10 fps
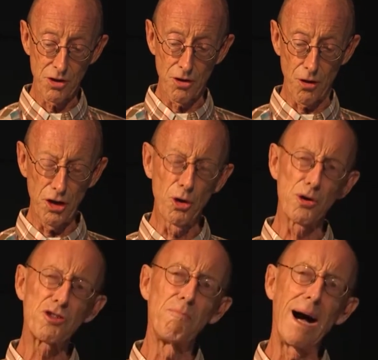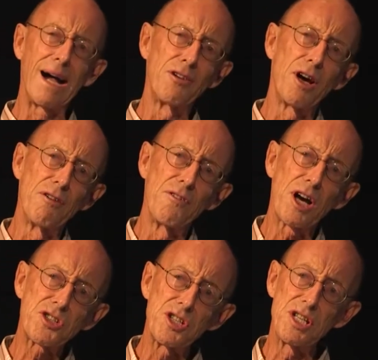Corridors of
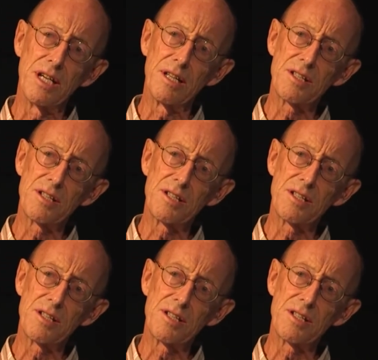biodiversity,